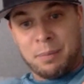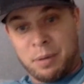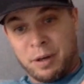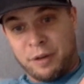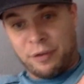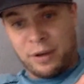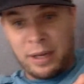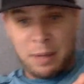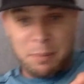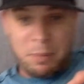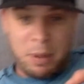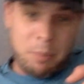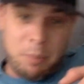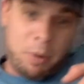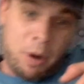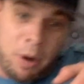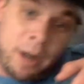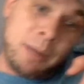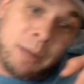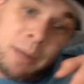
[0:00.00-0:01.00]
But if I get my
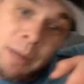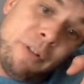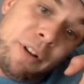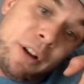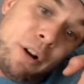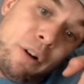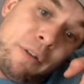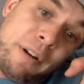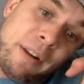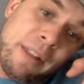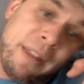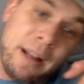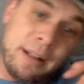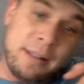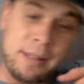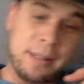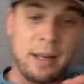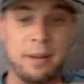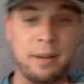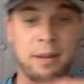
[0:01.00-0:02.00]
body moving over to
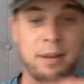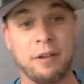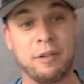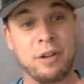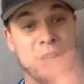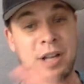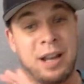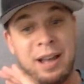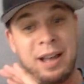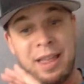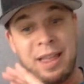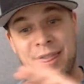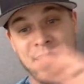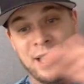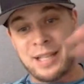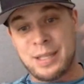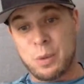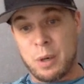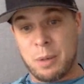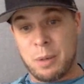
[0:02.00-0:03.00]
that side of the coverage,
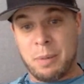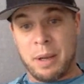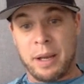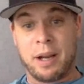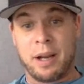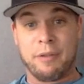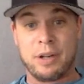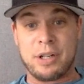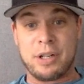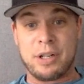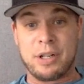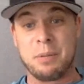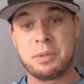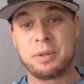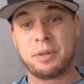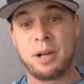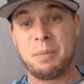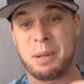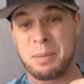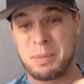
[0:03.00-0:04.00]
that's where my coverage comes from.